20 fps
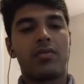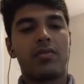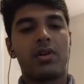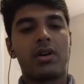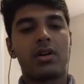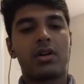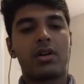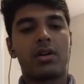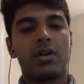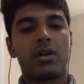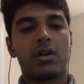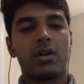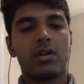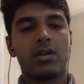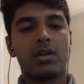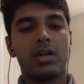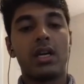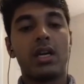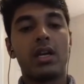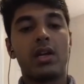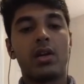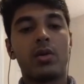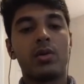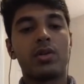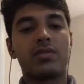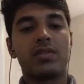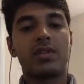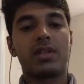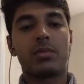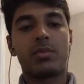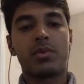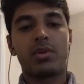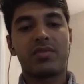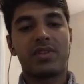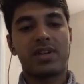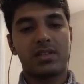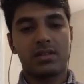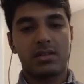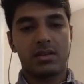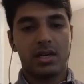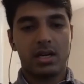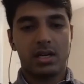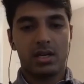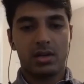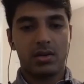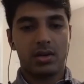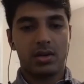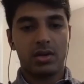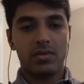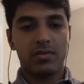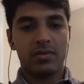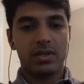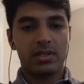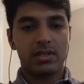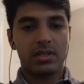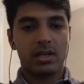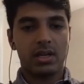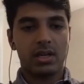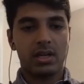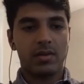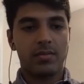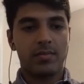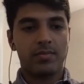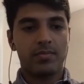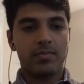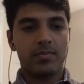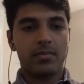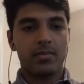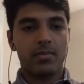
worked really close with a professor at your university,